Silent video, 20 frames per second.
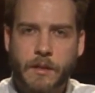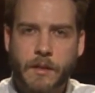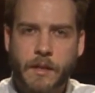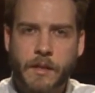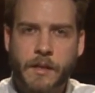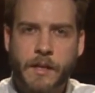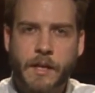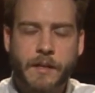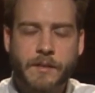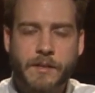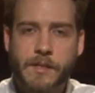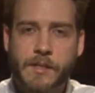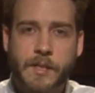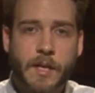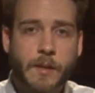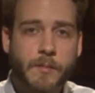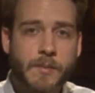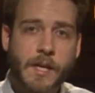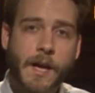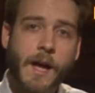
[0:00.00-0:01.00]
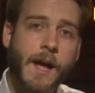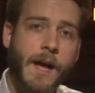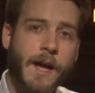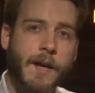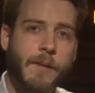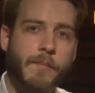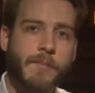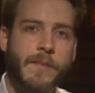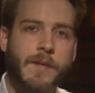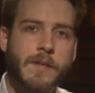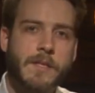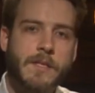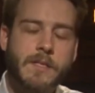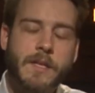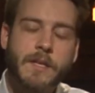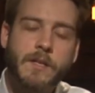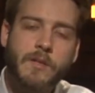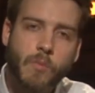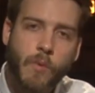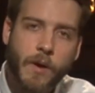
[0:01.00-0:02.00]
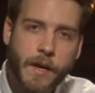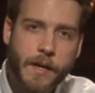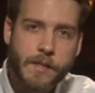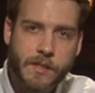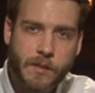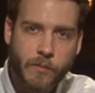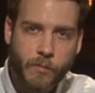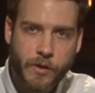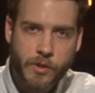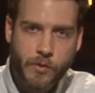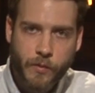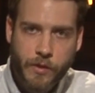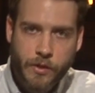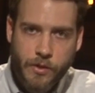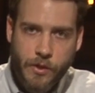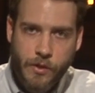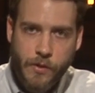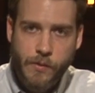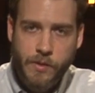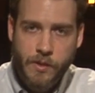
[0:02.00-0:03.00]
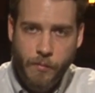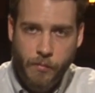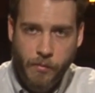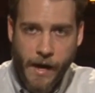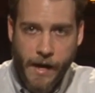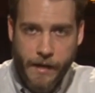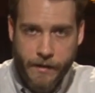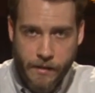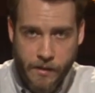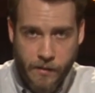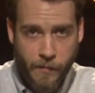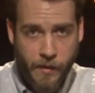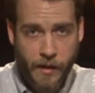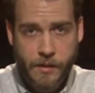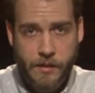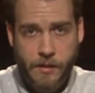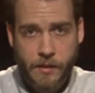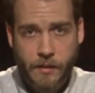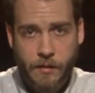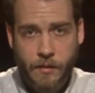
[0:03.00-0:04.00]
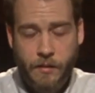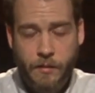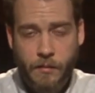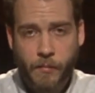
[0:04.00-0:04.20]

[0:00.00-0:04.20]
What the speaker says: and yet at the same time, the distinct ways in which we choose to practice medicine